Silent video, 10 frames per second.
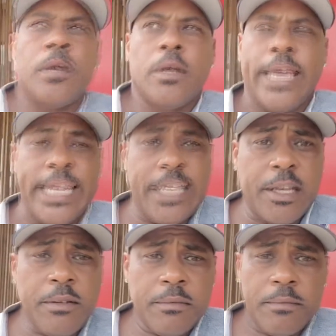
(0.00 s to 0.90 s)

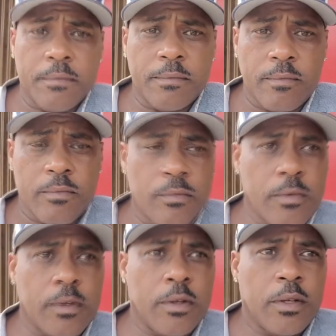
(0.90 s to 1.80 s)
Indian,
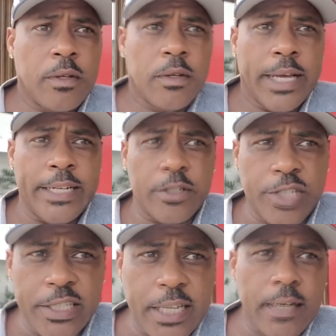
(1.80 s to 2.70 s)

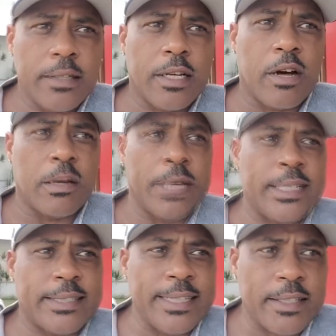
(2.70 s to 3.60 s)
Indosita, they call them
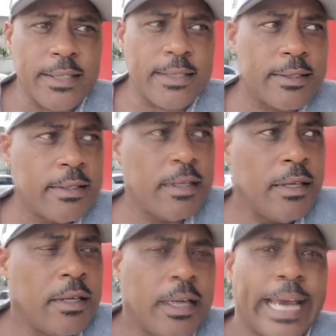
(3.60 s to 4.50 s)
Indositas,
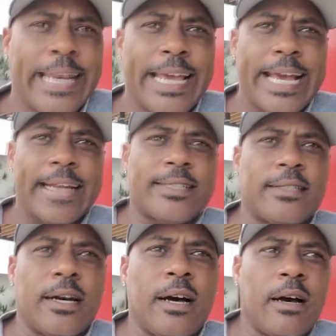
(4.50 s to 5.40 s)
and they got
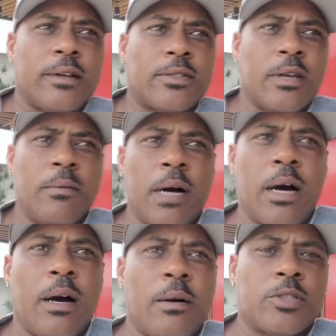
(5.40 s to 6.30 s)

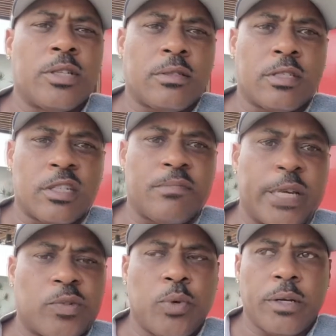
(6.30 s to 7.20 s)
some sisters that's
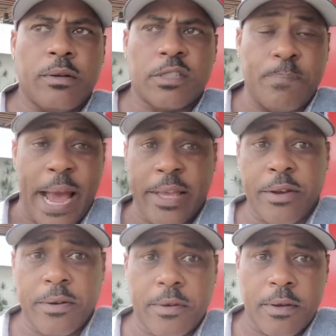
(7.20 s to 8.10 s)
mixed with
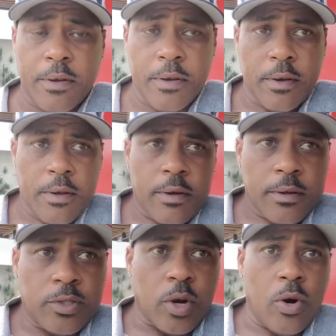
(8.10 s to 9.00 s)
Spaniard.
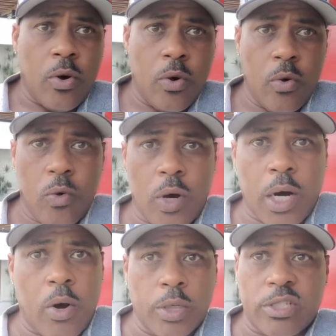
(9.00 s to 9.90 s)
So,
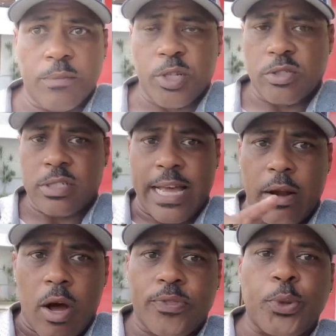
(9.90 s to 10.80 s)
or some sisters got
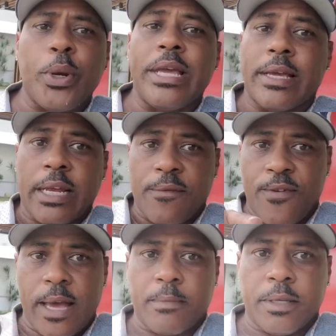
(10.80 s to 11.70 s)
all three in their
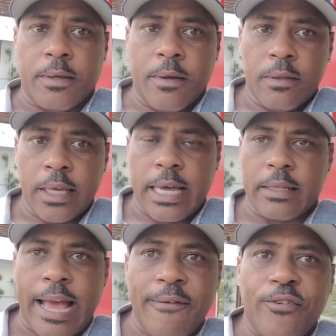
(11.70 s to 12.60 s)
family. They got
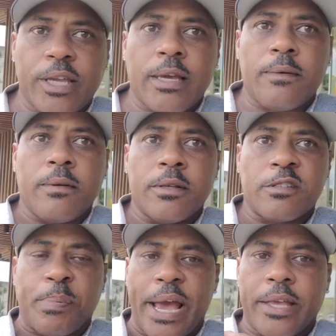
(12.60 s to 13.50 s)
African,
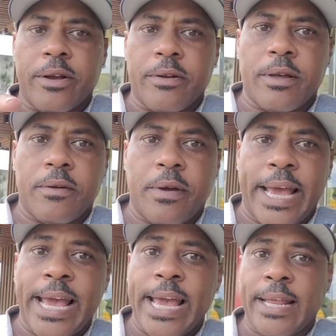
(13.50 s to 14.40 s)
Spaniard,
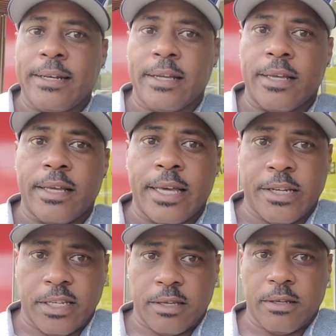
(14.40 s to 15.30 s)
and
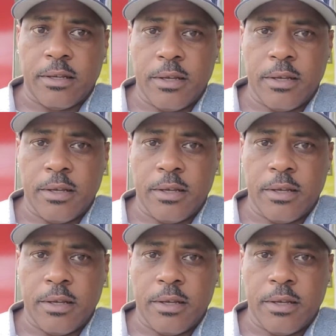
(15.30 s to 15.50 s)
Indian,